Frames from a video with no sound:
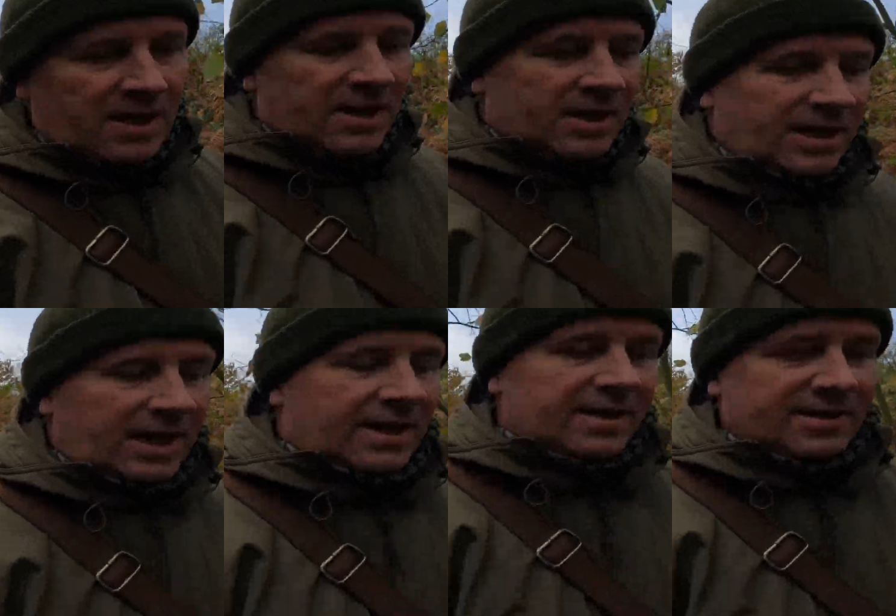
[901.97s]
yeah,
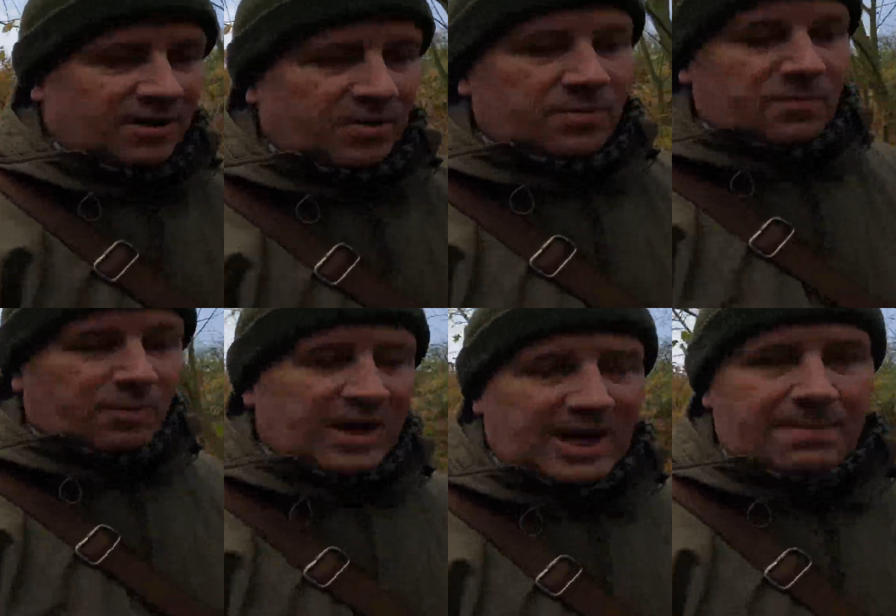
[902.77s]
so when
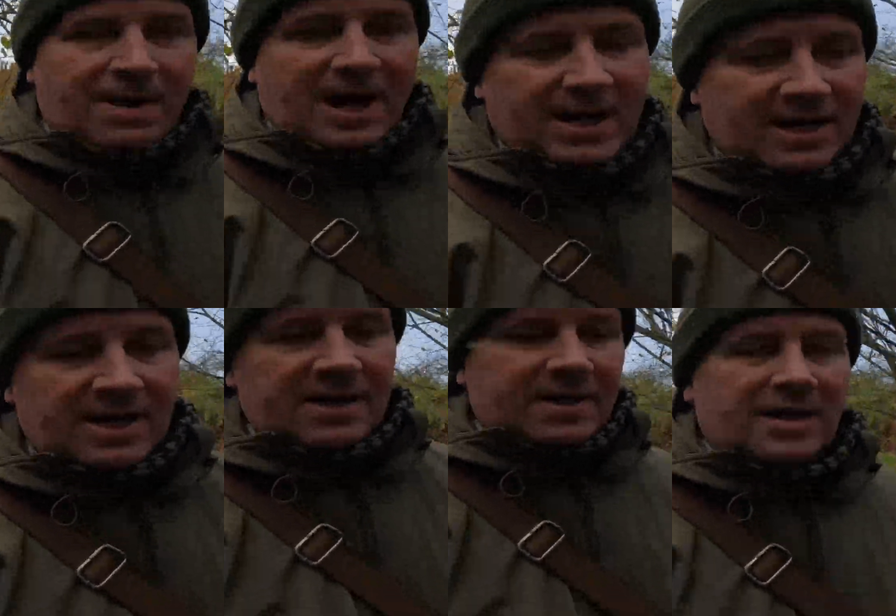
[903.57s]
I get back
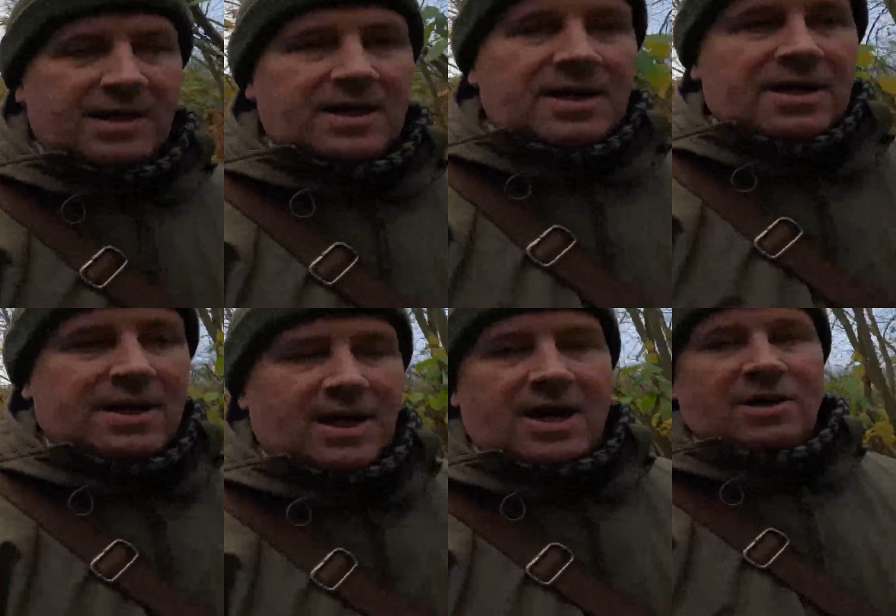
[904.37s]

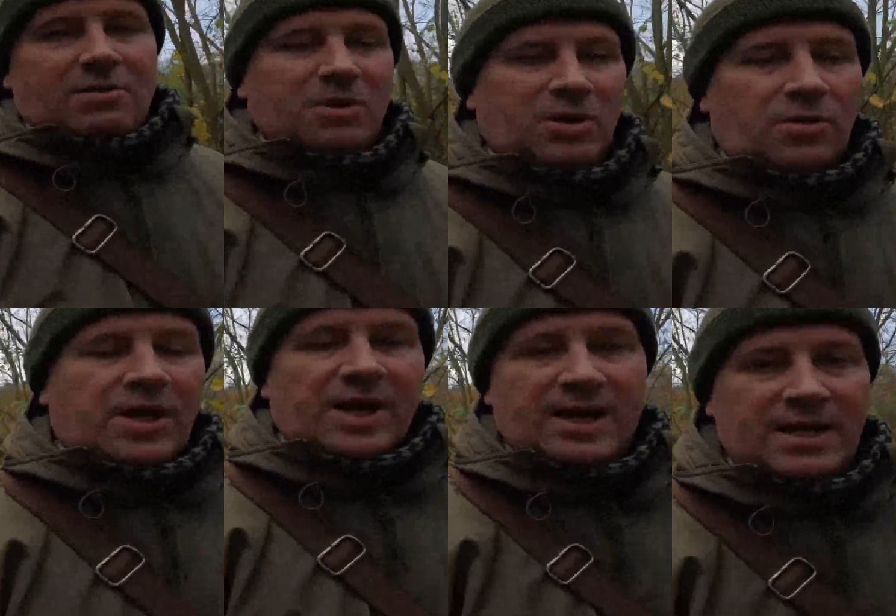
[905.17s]
I'll upload it